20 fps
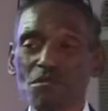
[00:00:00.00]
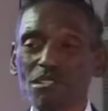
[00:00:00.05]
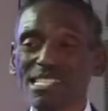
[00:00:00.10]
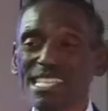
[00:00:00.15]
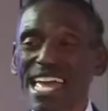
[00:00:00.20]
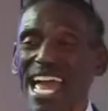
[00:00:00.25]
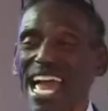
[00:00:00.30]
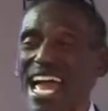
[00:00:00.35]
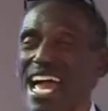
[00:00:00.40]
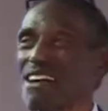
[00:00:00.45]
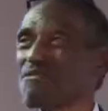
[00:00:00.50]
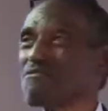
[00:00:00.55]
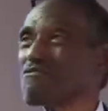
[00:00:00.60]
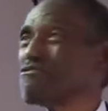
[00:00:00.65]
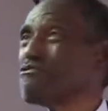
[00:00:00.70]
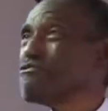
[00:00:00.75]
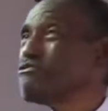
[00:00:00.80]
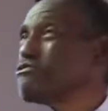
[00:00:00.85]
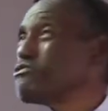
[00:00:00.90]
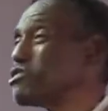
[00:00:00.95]
have
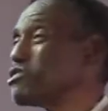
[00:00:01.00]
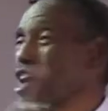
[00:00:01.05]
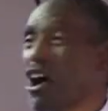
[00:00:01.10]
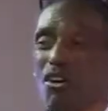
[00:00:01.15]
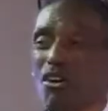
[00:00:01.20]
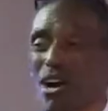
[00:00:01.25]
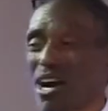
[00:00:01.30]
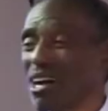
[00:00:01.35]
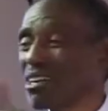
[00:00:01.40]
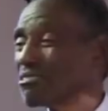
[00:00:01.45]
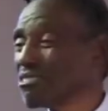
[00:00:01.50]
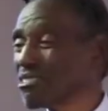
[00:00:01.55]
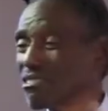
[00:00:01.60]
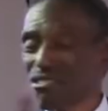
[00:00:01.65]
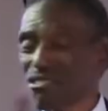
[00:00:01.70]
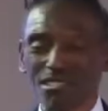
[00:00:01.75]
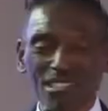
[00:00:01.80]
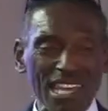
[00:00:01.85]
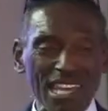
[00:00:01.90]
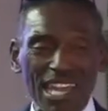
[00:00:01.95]
no
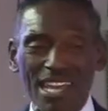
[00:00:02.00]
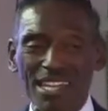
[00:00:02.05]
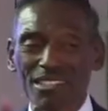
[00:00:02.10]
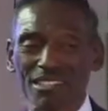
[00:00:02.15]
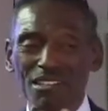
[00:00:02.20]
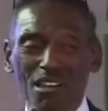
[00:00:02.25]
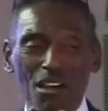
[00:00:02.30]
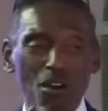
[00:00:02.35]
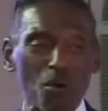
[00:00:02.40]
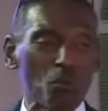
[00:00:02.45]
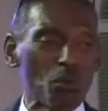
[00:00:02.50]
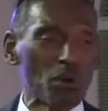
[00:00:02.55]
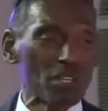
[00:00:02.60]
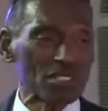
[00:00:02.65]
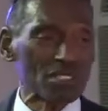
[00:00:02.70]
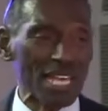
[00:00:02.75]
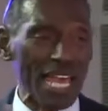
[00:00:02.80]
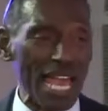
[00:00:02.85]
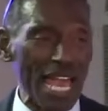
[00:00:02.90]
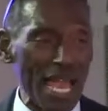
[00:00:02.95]
understanding of what's
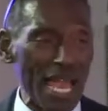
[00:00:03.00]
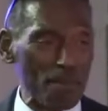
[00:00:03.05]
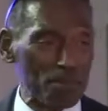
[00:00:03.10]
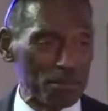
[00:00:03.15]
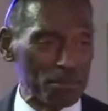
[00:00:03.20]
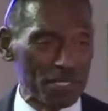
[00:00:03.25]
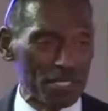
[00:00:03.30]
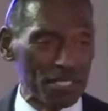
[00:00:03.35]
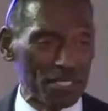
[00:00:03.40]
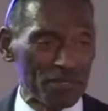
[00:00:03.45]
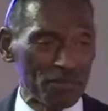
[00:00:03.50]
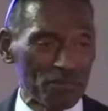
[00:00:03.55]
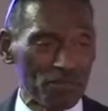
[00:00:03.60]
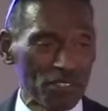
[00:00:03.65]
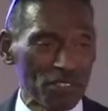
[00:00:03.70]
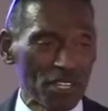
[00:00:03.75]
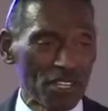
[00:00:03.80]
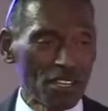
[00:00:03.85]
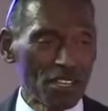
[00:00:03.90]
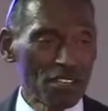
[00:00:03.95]
happening.
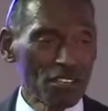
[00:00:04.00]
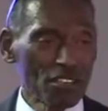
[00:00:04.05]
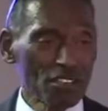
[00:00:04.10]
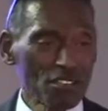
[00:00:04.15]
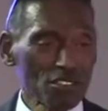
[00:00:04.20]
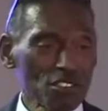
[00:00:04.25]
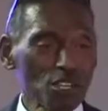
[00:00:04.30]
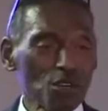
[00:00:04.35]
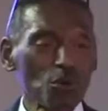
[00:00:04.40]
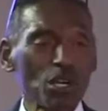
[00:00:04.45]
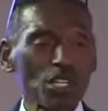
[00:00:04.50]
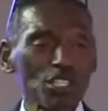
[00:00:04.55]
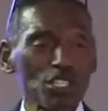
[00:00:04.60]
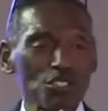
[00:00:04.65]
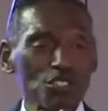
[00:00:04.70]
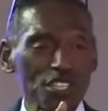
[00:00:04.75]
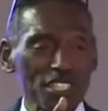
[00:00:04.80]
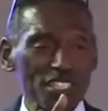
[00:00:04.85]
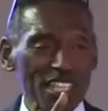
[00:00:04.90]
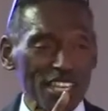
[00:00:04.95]
So what do you think
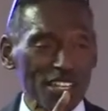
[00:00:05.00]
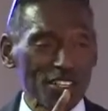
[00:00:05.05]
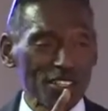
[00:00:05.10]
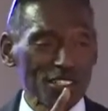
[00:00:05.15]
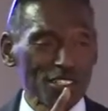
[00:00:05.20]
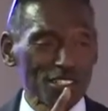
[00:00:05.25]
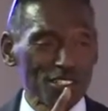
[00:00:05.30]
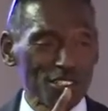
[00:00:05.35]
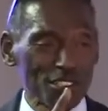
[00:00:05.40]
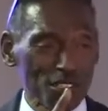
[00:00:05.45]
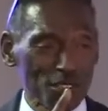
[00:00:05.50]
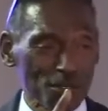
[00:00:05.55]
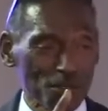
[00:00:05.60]
they're going to do?